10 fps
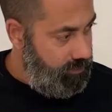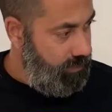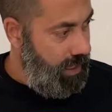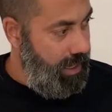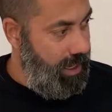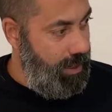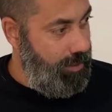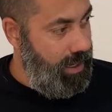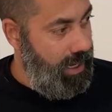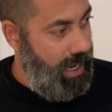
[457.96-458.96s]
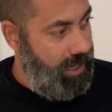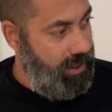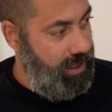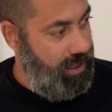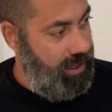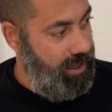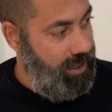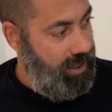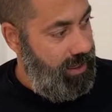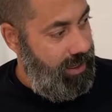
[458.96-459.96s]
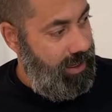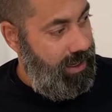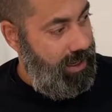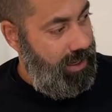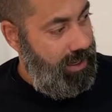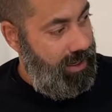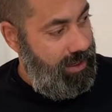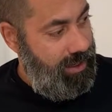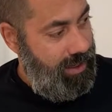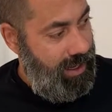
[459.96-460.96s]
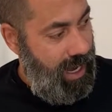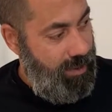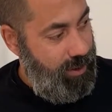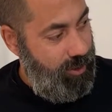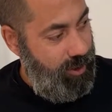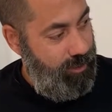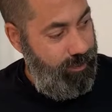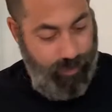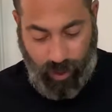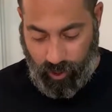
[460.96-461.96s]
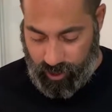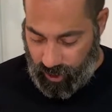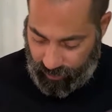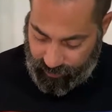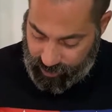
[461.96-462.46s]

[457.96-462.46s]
And I'm going to knock the Hobby Room boat off its